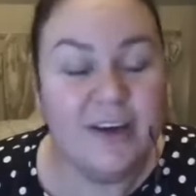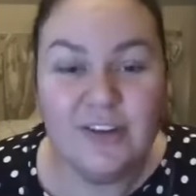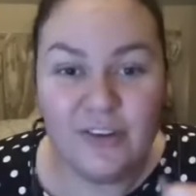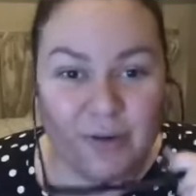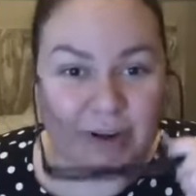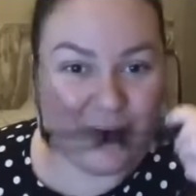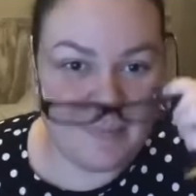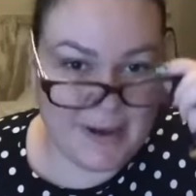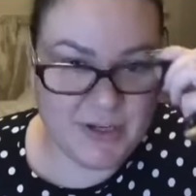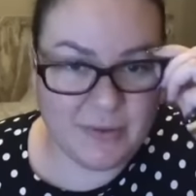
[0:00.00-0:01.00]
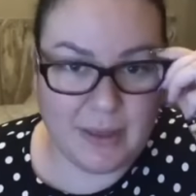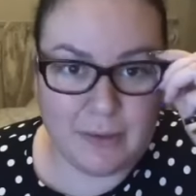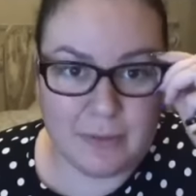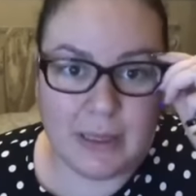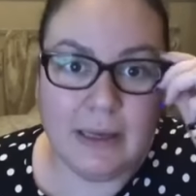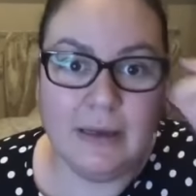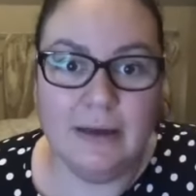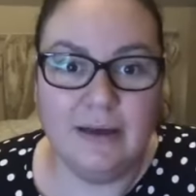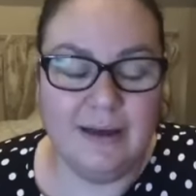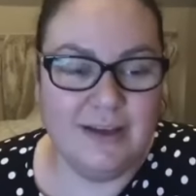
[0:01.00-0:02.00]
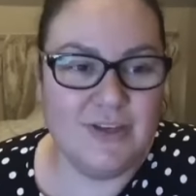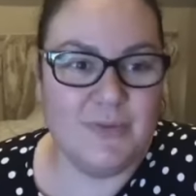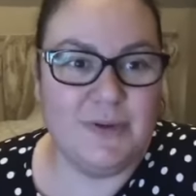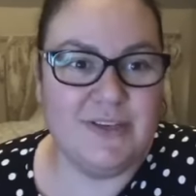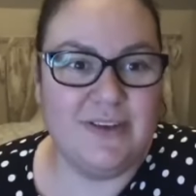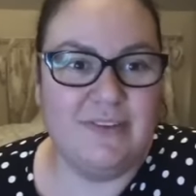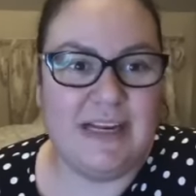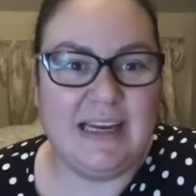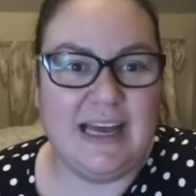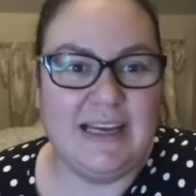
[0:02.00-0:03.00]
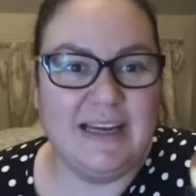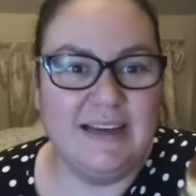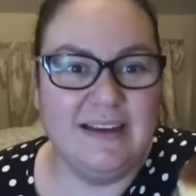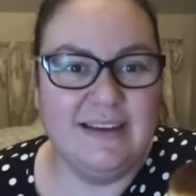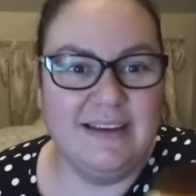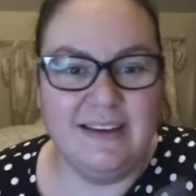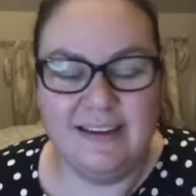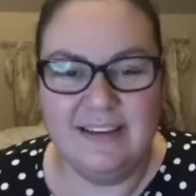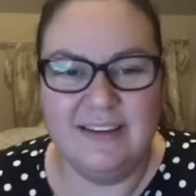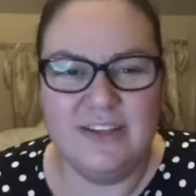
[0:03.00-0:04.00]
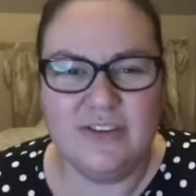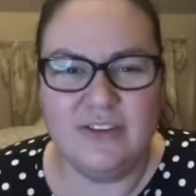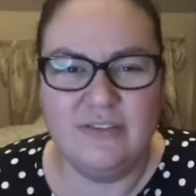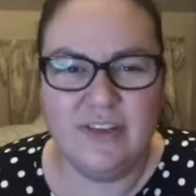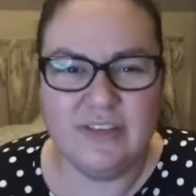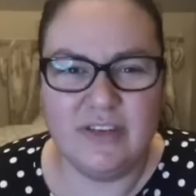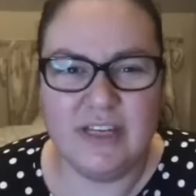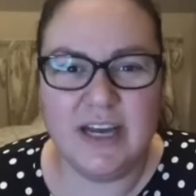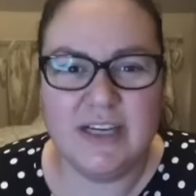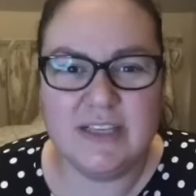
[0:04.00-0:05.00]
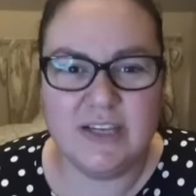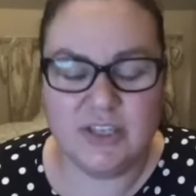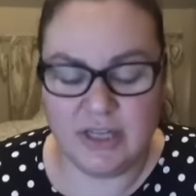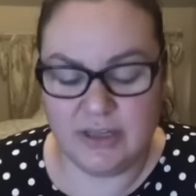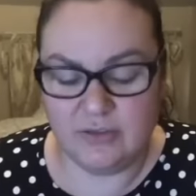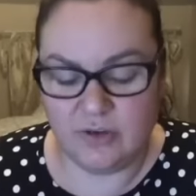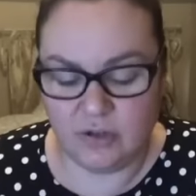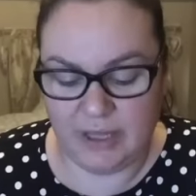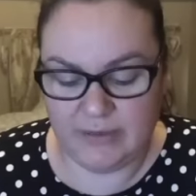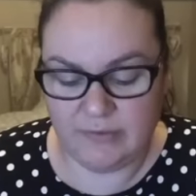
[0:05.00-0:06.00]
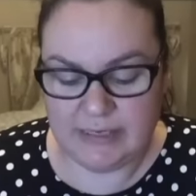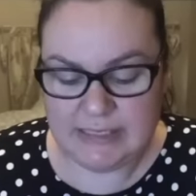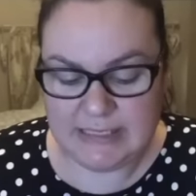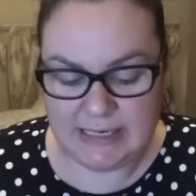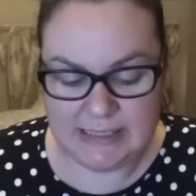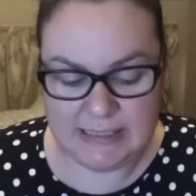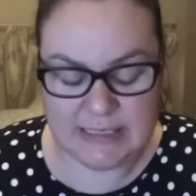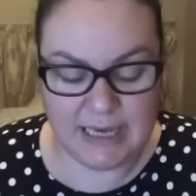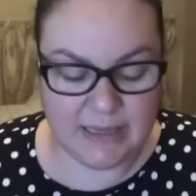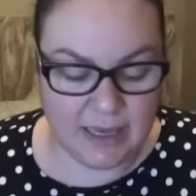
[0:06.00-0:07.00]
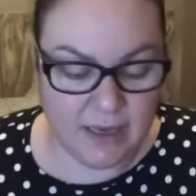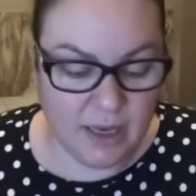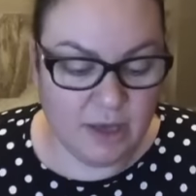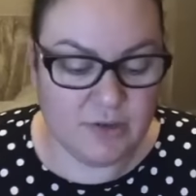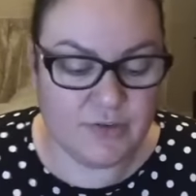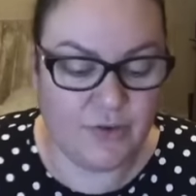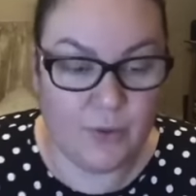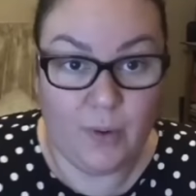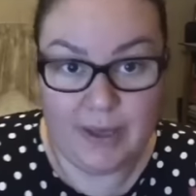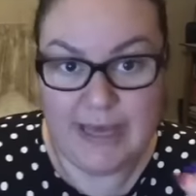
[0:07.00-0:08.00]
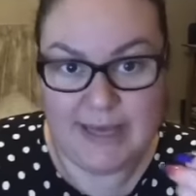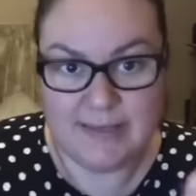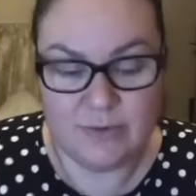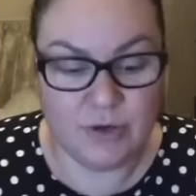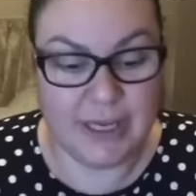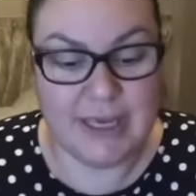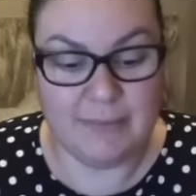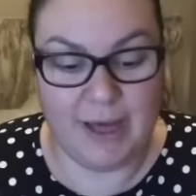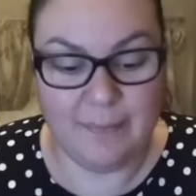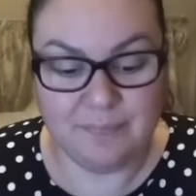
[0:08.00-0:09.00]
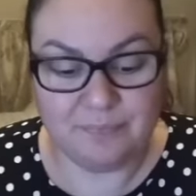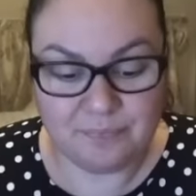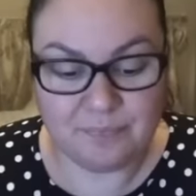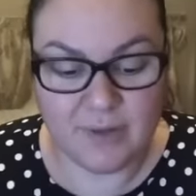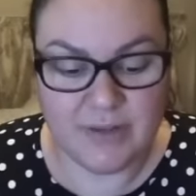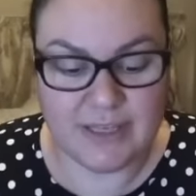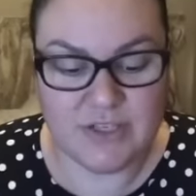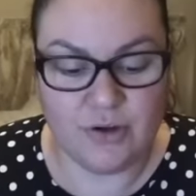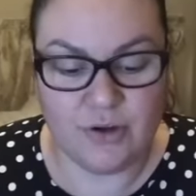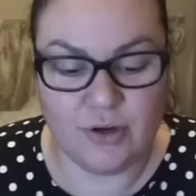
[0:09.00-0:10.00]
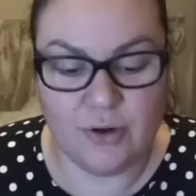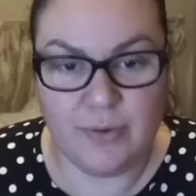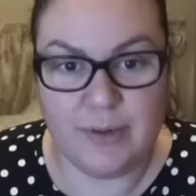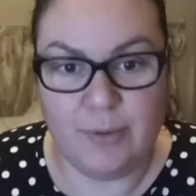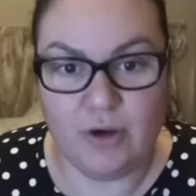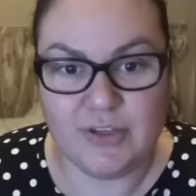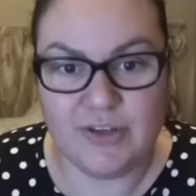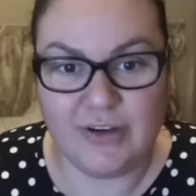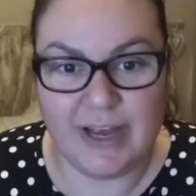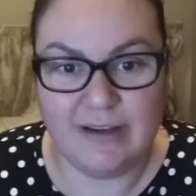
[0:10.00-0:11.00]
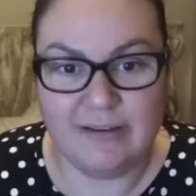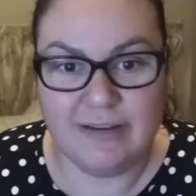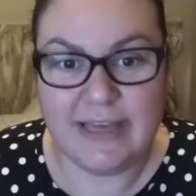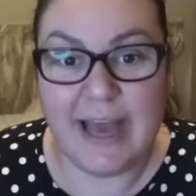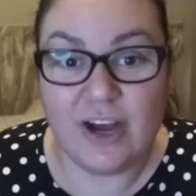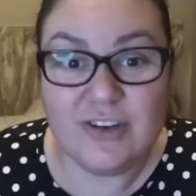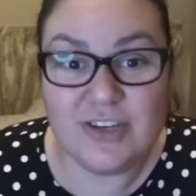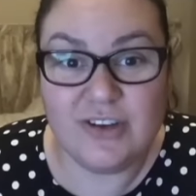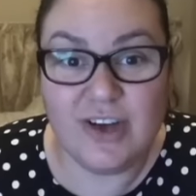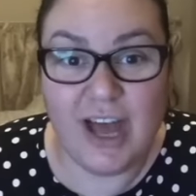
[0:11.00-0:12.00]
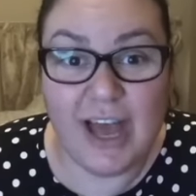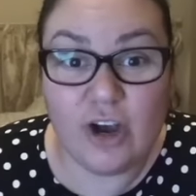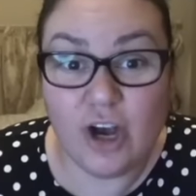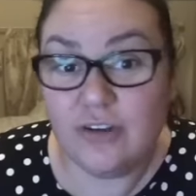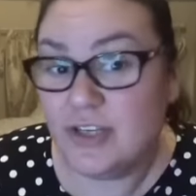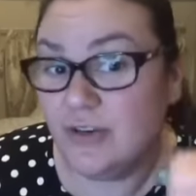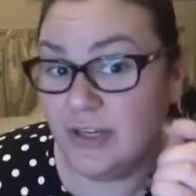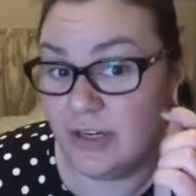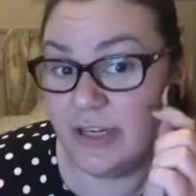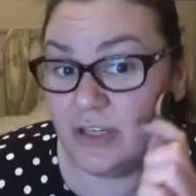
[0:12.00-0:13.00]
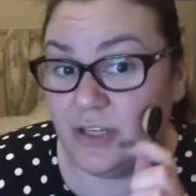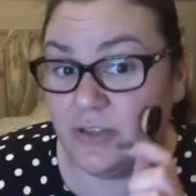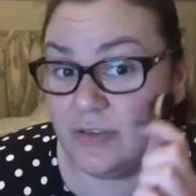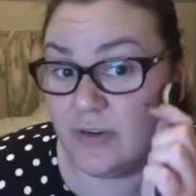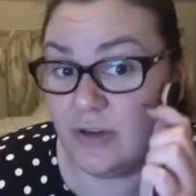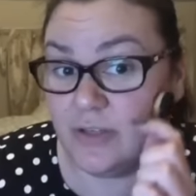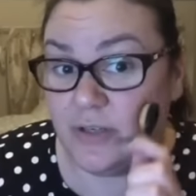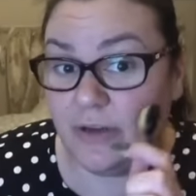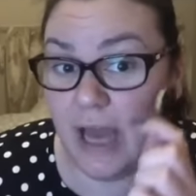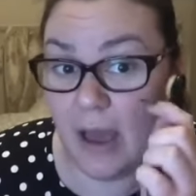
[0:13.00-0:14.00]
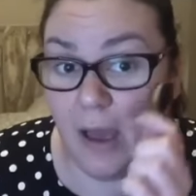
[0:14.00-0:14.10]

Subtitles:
so I'm going to have a bash with it with that, just because I really like it. It feels really nice, actually. They're all, like, really tightly together. So, yes, I'm going to keep that. That's not going to go in the box. So I'll get it. Yeah, contour. Contour. You could actually use it for contour, yeah.